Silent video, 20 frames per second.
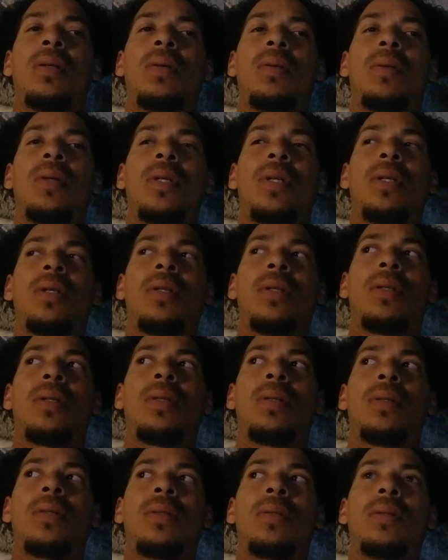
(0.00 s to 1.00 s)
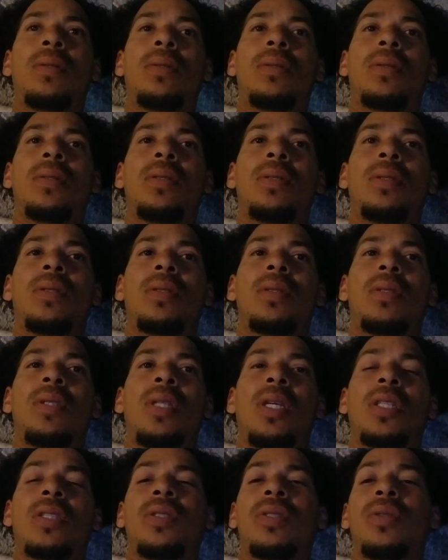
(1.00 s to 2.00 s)
Well,
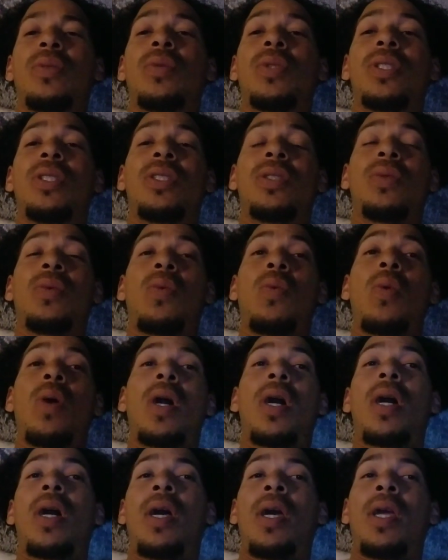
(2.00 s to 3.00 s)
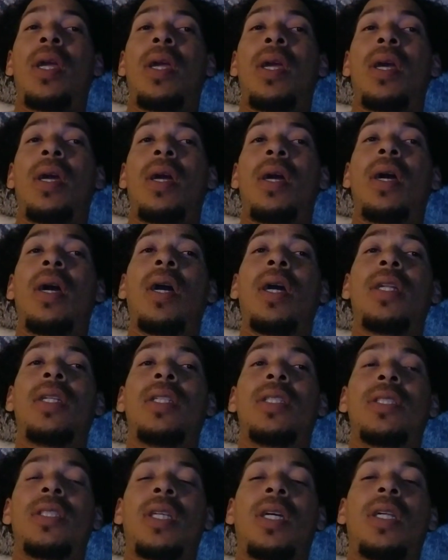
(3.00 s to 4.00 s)
that's the reason why I
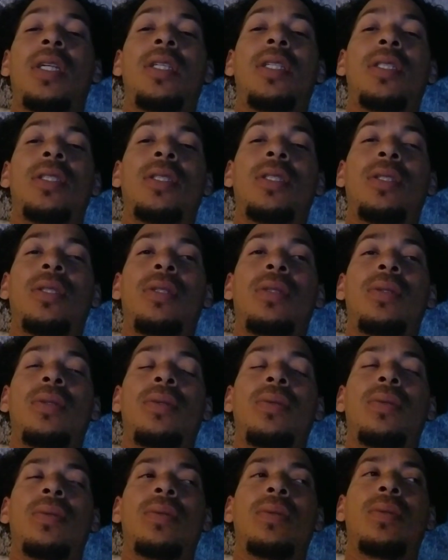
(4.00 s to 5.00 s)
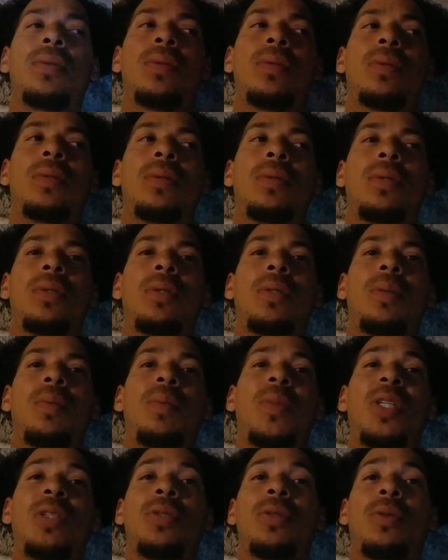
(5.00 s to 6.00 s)
decided to
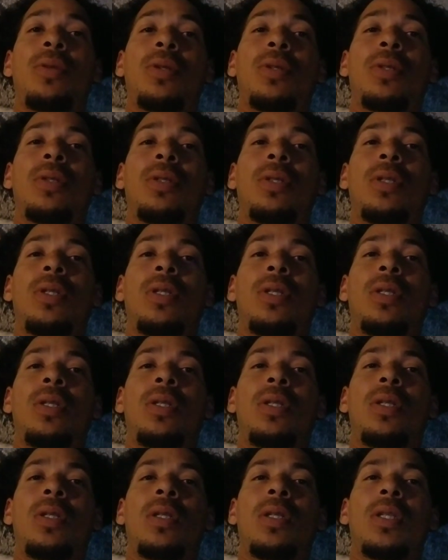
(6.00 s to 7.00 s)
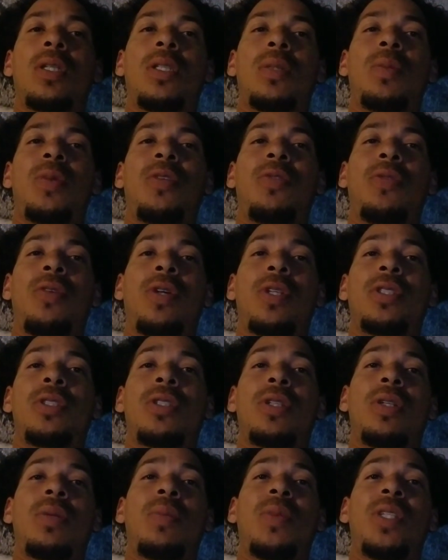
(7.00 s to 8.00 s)
mentor. Because before I
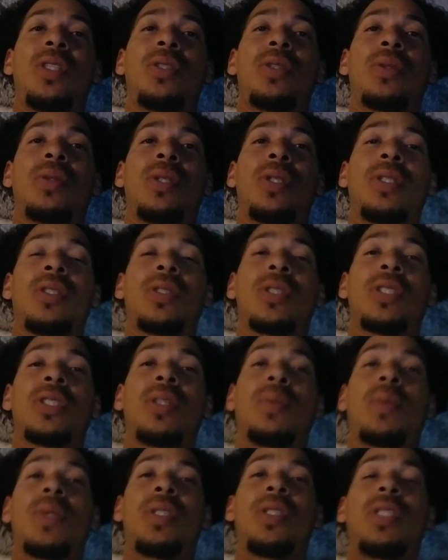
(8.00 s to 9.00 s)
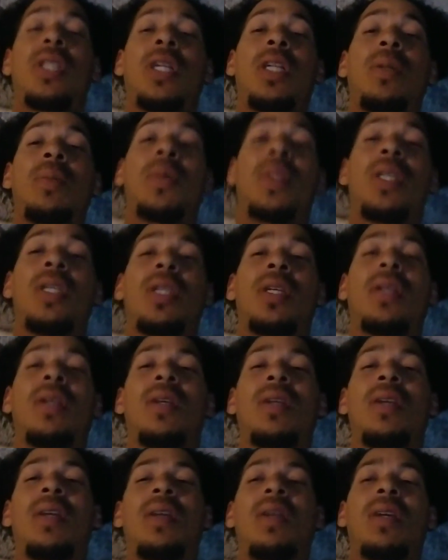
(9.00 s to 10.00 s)
started mentoring, there was something telling me,
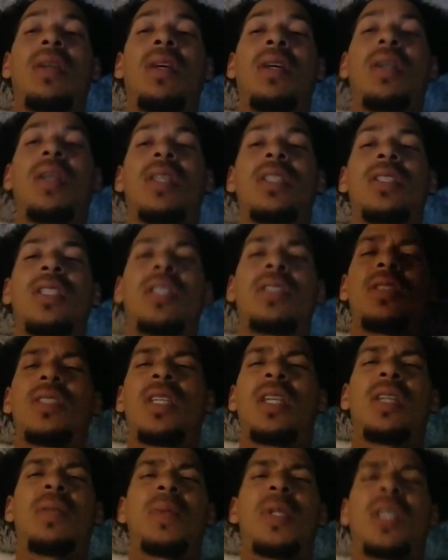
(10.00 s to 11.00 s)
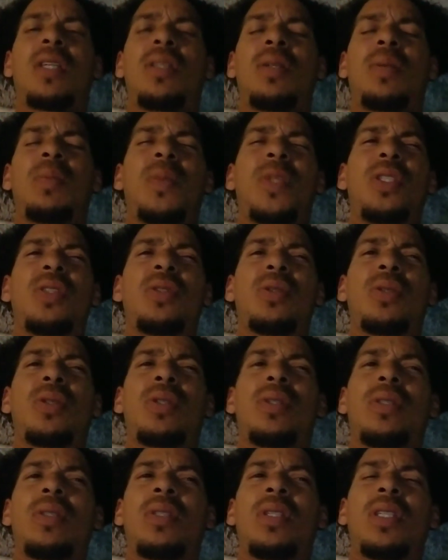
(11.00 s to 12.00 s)
because I was like, I'm not going to mentor.
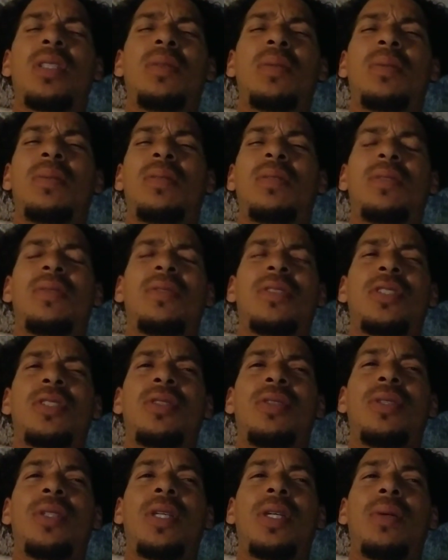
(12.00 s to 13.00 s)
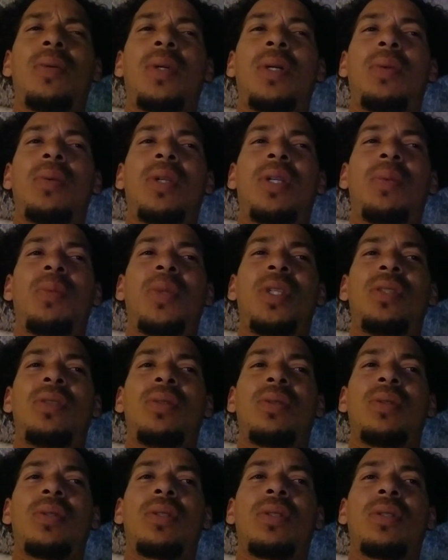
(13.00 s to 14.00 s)
I didn't, screw that. Why would I
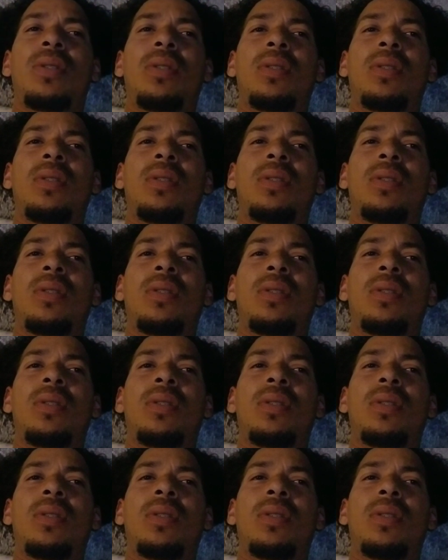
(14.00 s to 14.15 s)
mentor?